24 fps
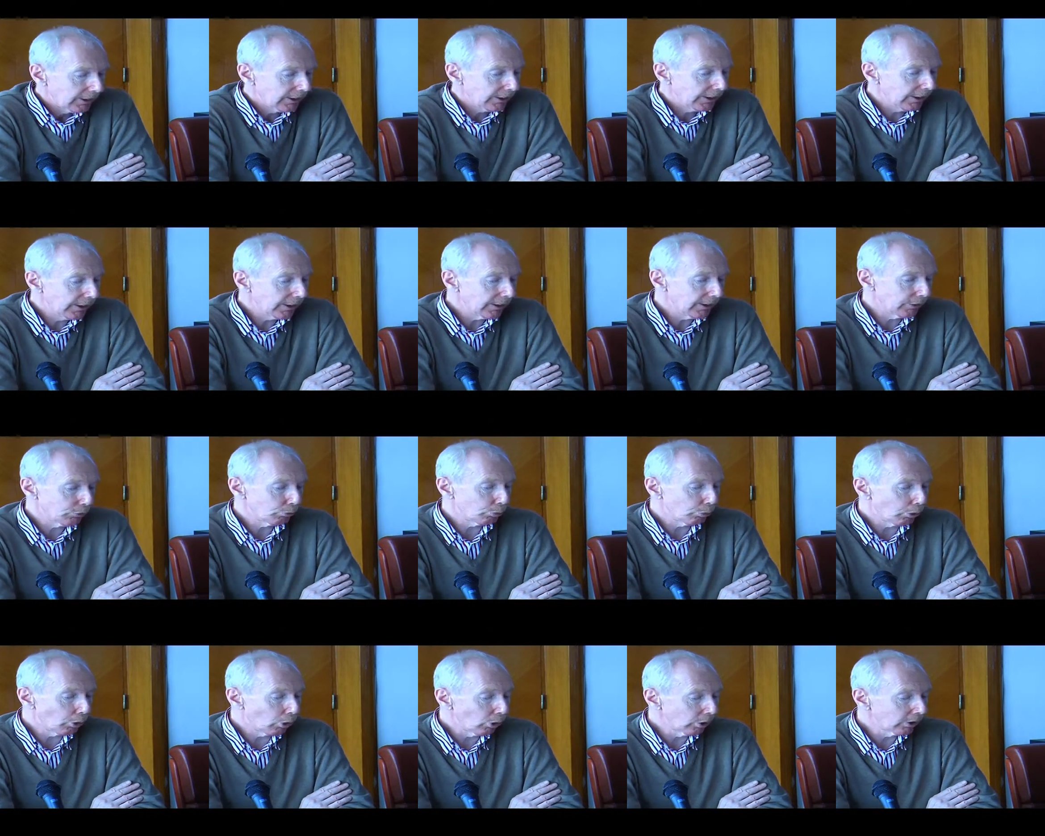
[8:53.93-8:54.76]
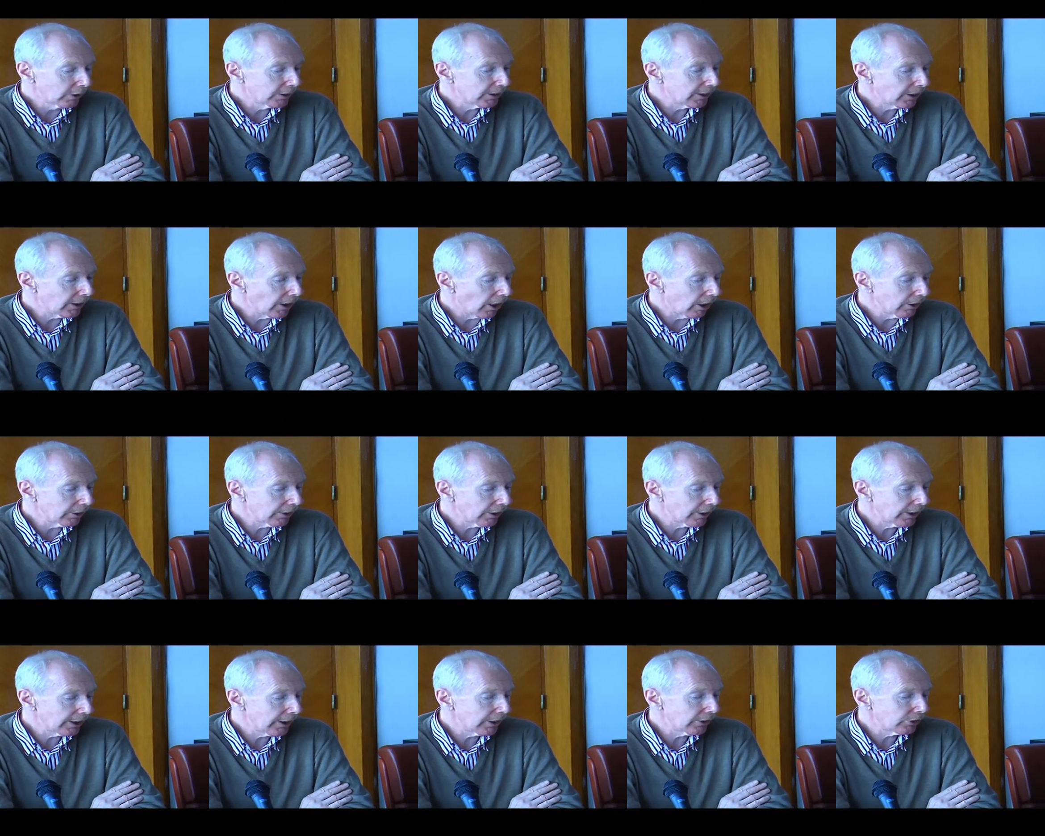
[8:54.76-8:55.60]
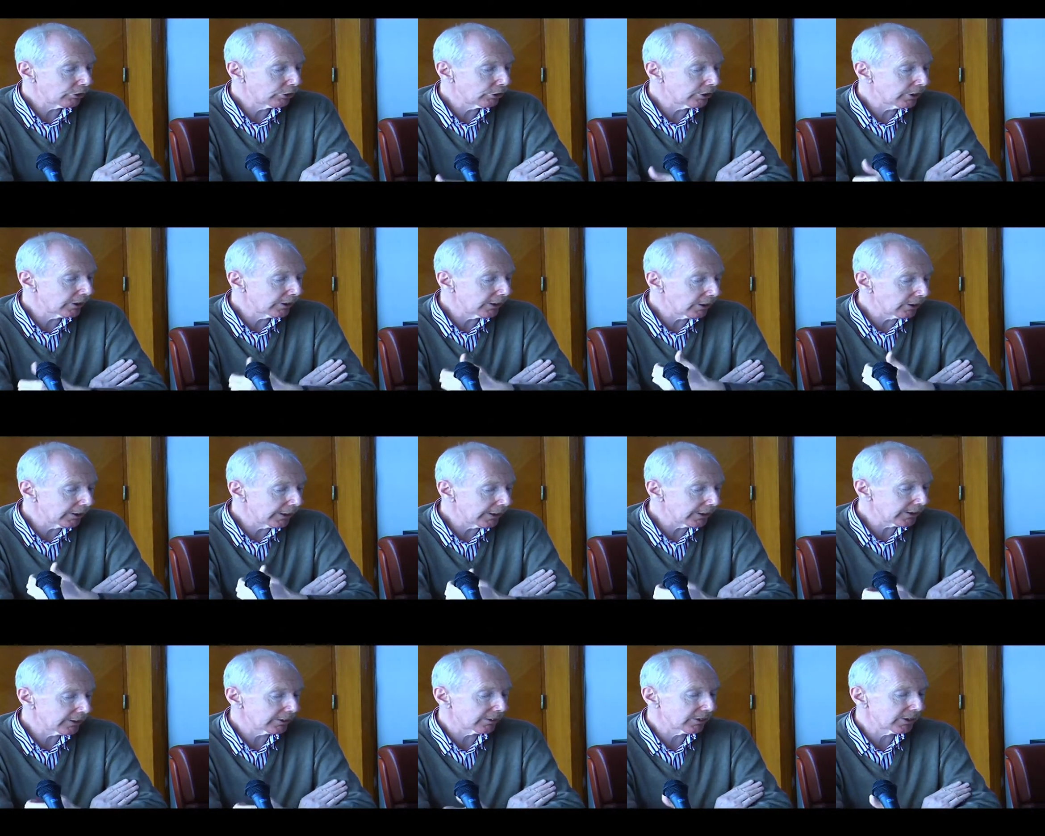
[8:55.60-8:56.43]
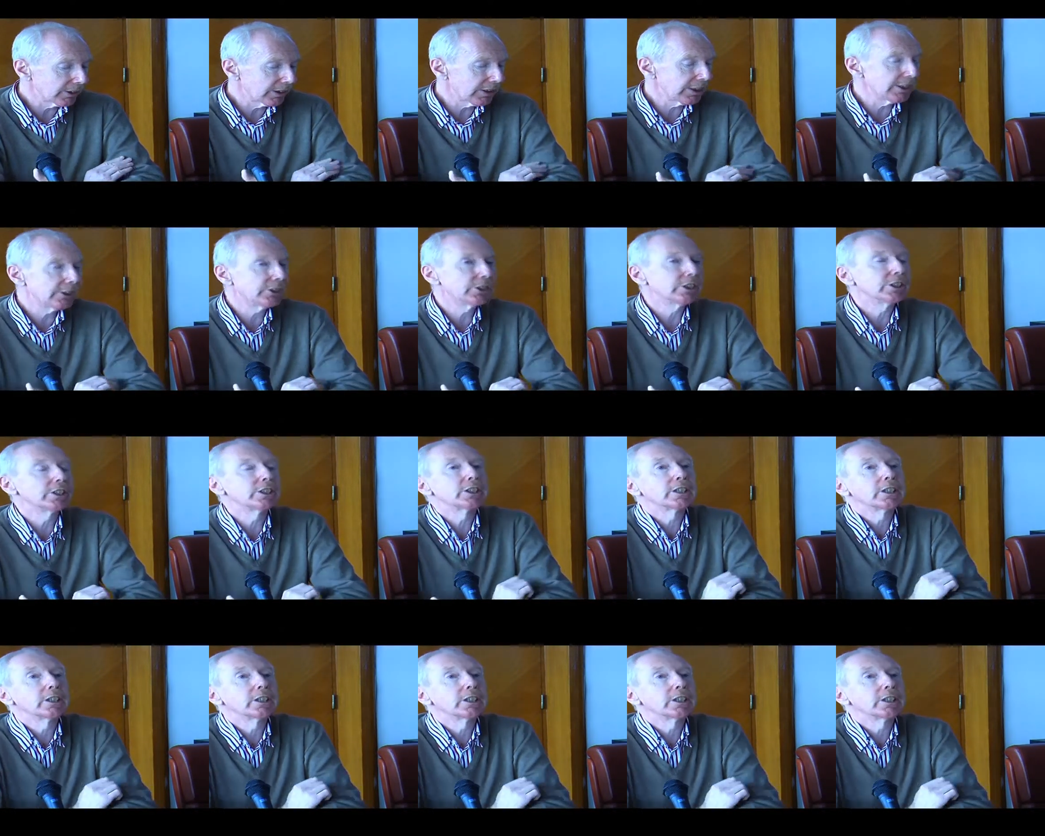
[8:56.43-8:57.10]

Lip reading: in Poland and Hungary during the later stages